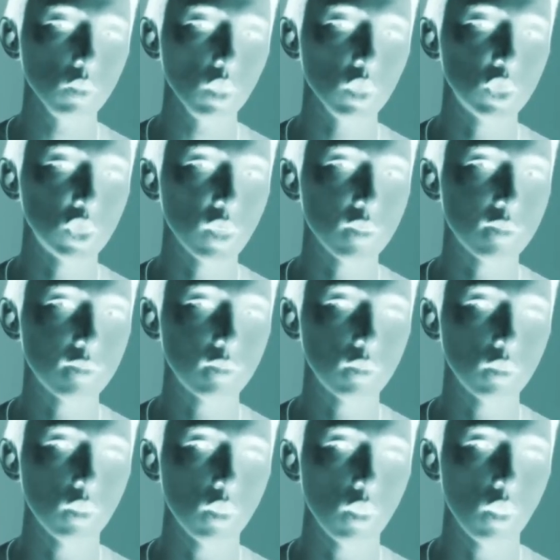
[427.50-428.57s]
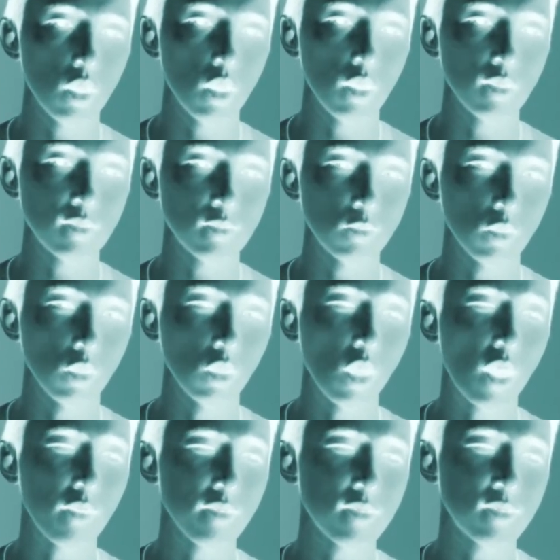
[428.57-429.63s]
just a
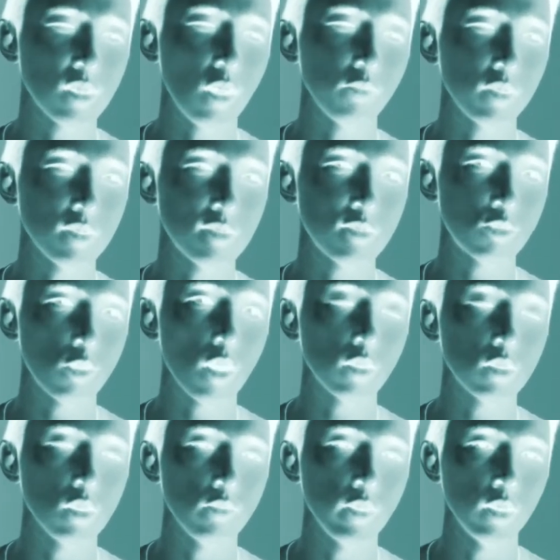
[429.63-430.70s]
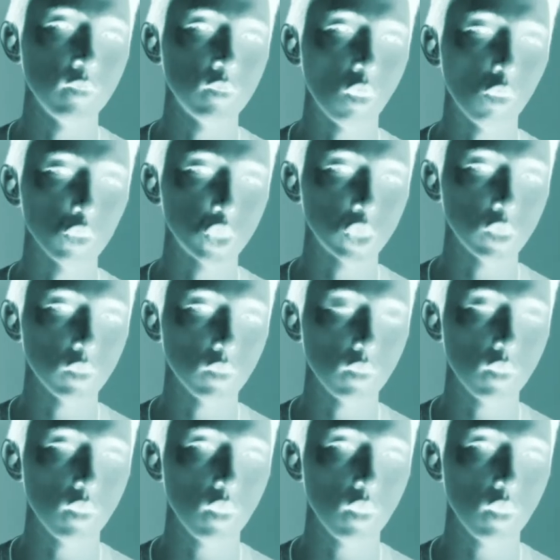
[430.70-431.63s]
lot of self-destructive, indulgent